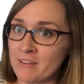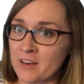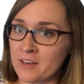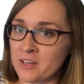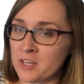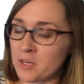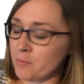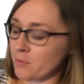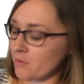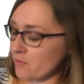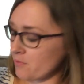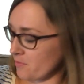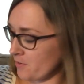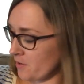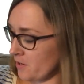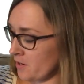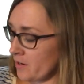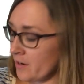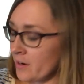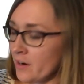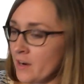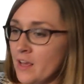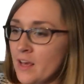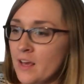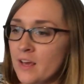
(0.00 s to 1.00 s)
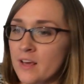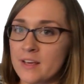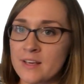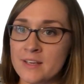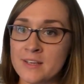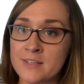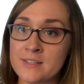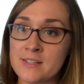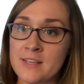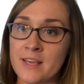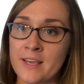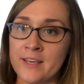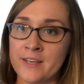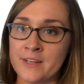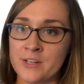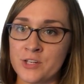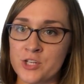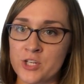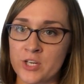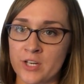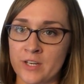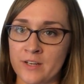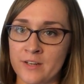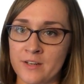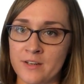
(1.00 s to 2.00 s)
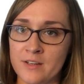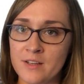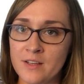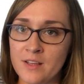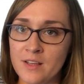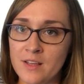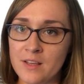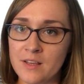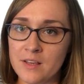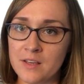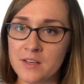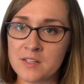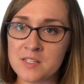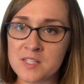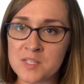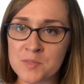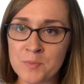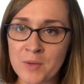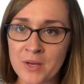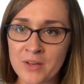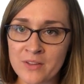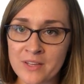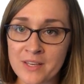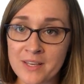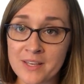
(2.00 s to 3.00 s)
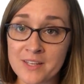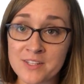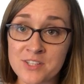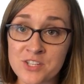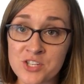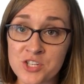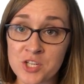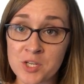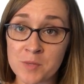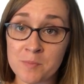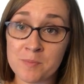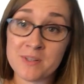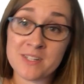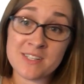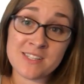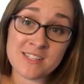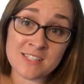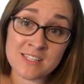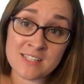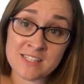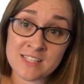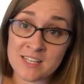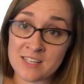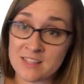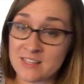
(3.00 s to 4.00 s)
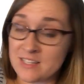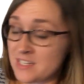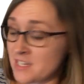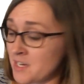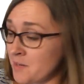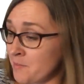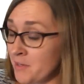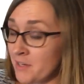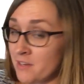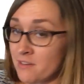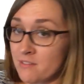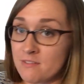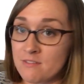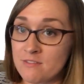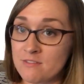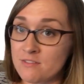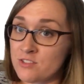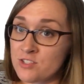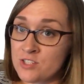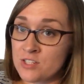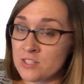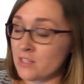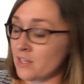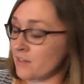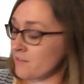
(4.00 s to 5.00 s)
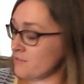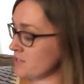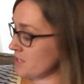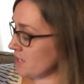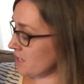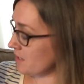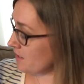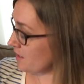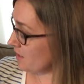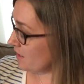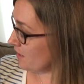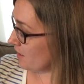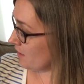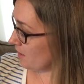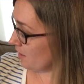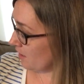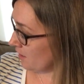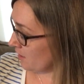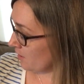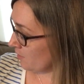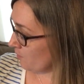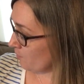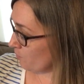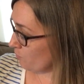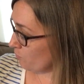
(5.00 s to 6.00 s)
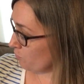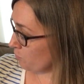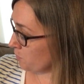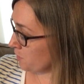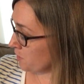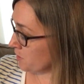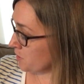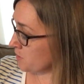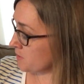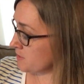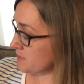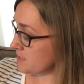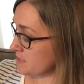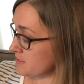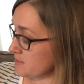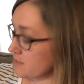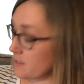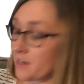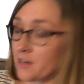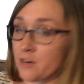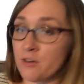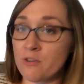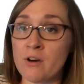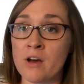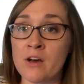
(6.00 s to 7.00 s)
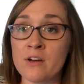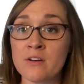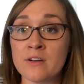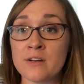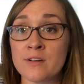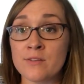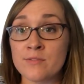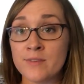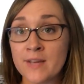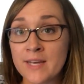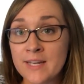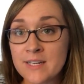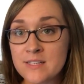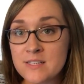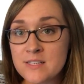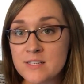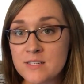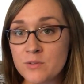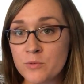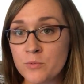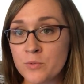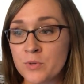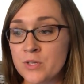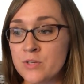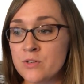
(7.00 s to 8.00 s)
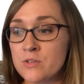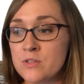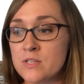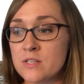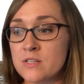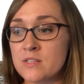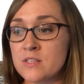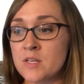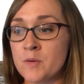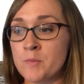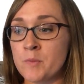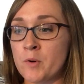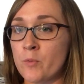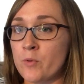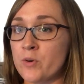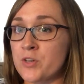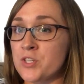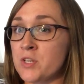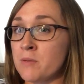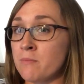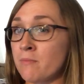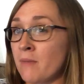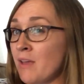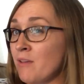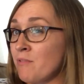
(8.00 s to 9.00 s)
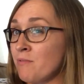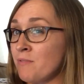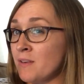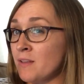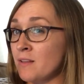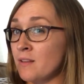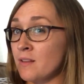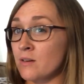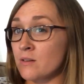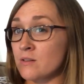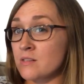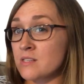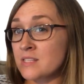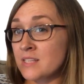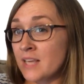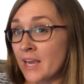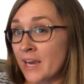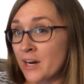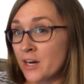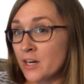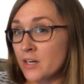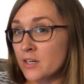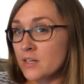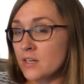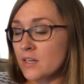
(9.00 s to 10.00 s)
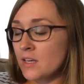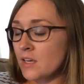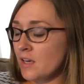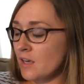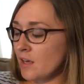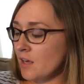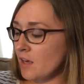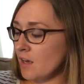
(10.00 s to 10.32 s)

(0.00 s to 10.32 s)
valuable for her is canned chicken. It's smelly, it's cheap, it's easy on the tummy. She loves it. We'll use this at a crowded event. We'll use this somewhere where she might feel a little scared.